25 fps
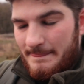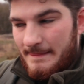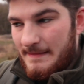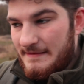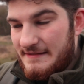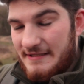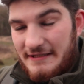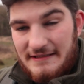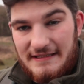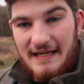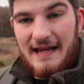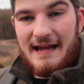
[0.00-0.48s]

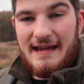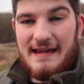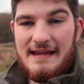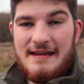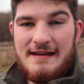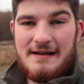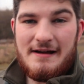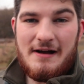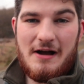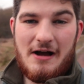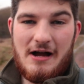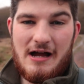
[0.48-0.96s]
today
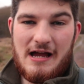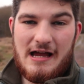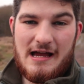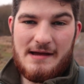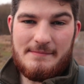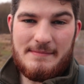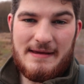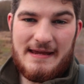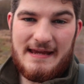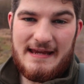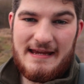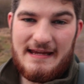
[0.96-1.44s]
I
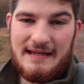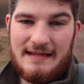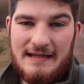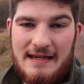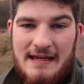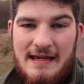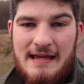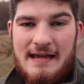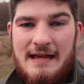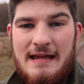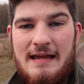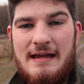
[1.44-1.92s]
am in
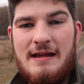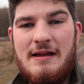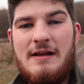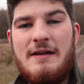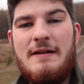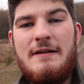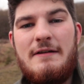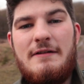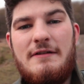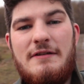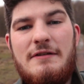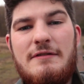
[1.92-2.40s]

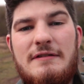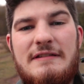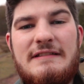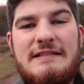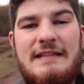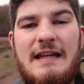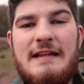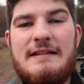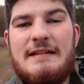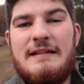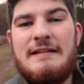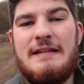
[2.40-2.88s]

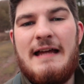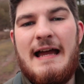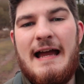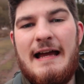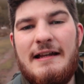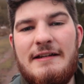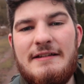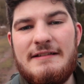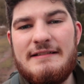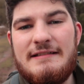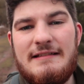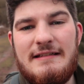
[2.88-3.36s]
Newstead and
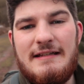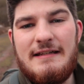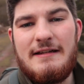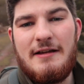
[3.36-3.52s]
Annesley